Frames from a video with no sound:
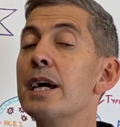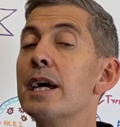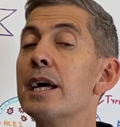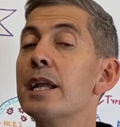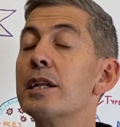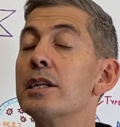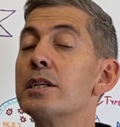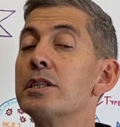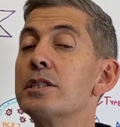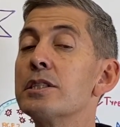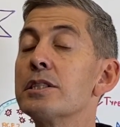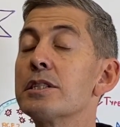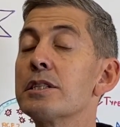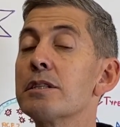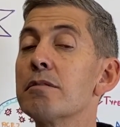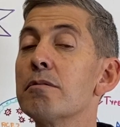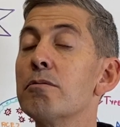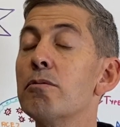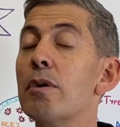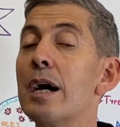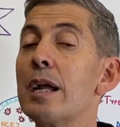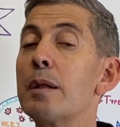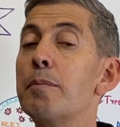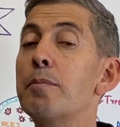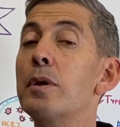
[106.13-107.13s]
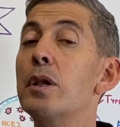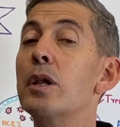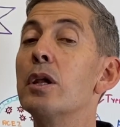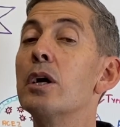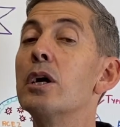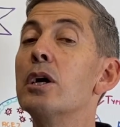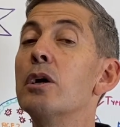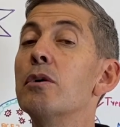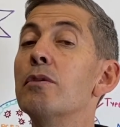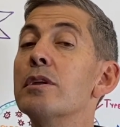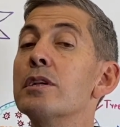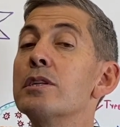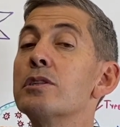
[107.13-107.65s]
and just right
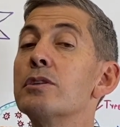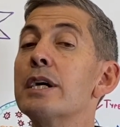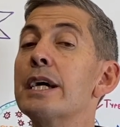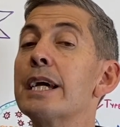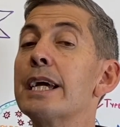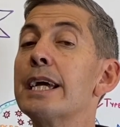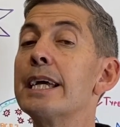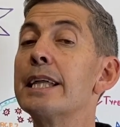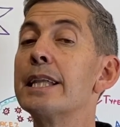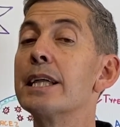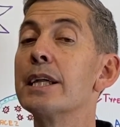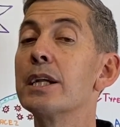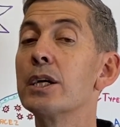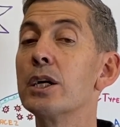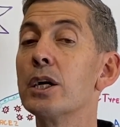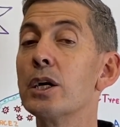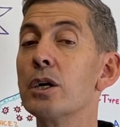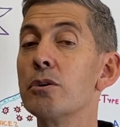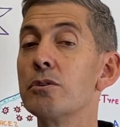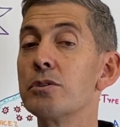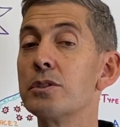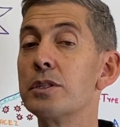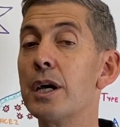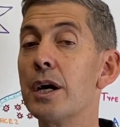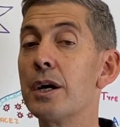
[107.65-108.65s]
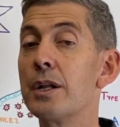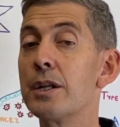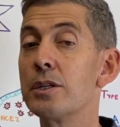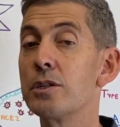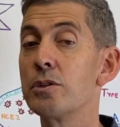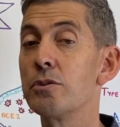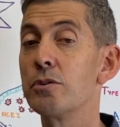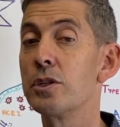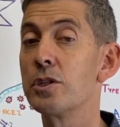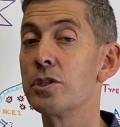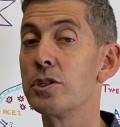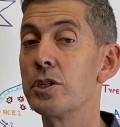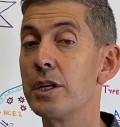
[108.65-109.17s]
below the trachea that goes down
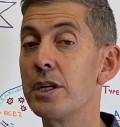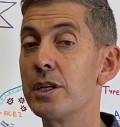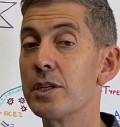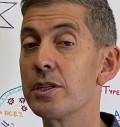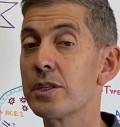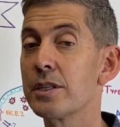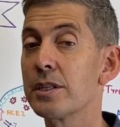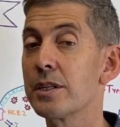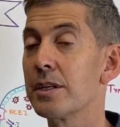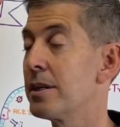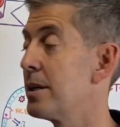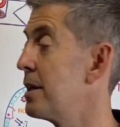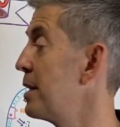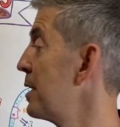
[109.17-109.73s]
into the chest.